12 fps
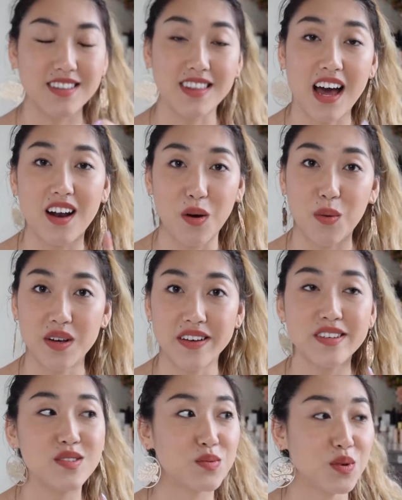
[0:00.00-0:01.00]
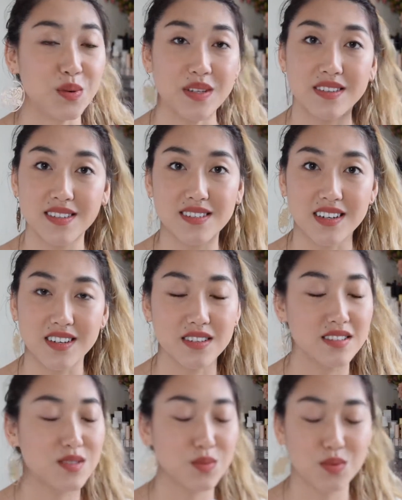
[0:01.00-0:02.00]
that always ruins
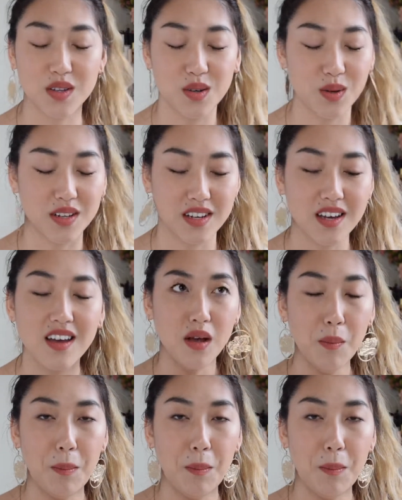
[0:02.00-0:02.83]
nails really quickly.